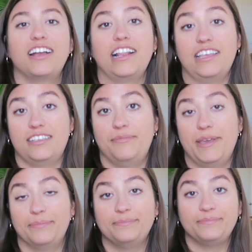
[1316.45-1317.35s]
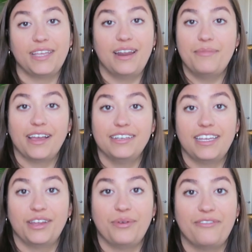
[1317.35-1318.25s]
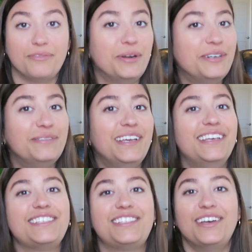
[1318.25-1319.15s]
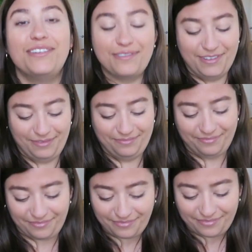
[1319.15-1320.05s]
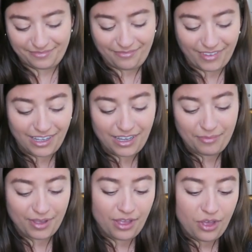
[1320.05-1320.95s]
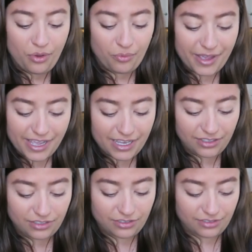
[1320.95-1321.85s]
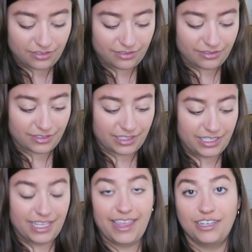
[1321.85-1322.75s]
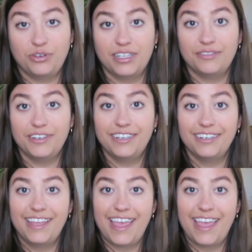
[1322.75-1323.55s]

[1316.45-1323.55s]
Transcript: not gonna listen to me, and I'm not gonna take it away from her. So um, we did that transfer,